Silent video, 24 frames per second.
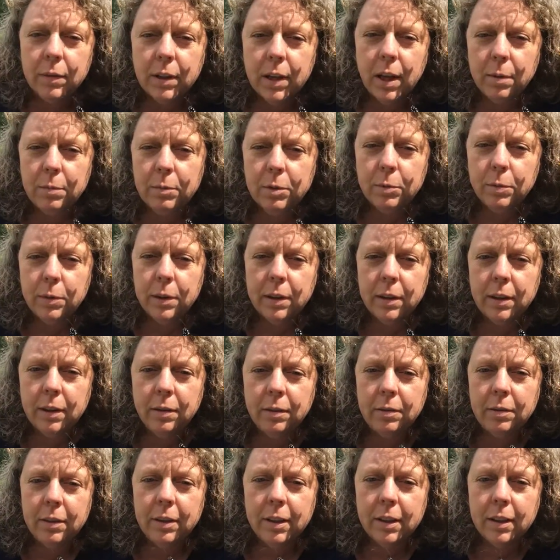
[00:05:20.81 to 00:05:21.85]
Comes with,
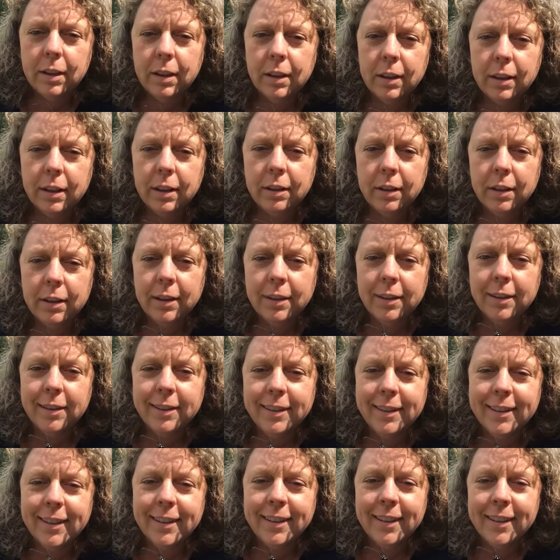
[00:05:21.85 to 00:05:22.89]
oh look, there it
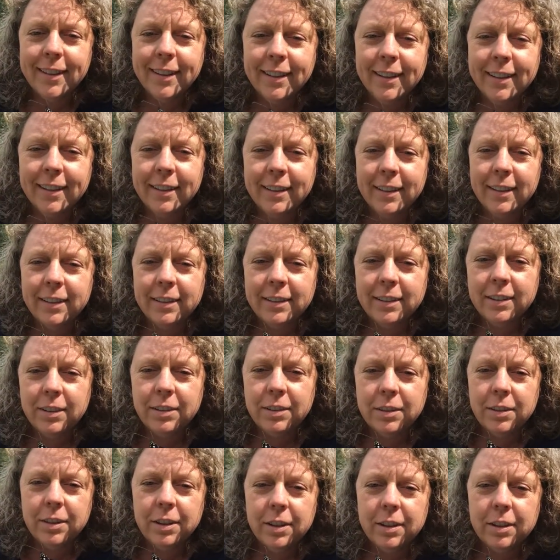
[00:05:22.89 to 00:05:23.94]
goes. He's so
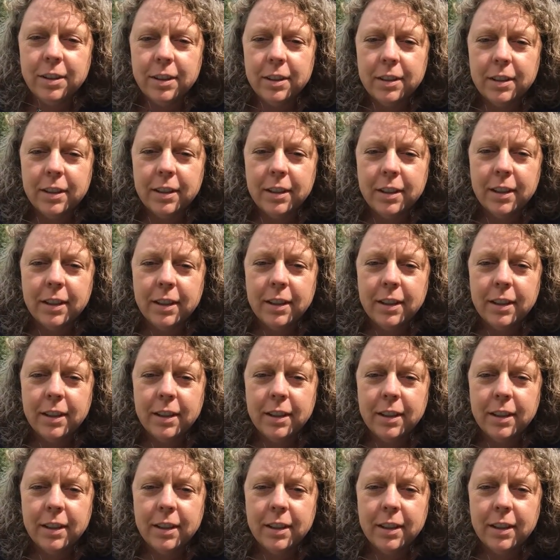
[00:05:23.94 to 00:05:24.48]
gorgeous.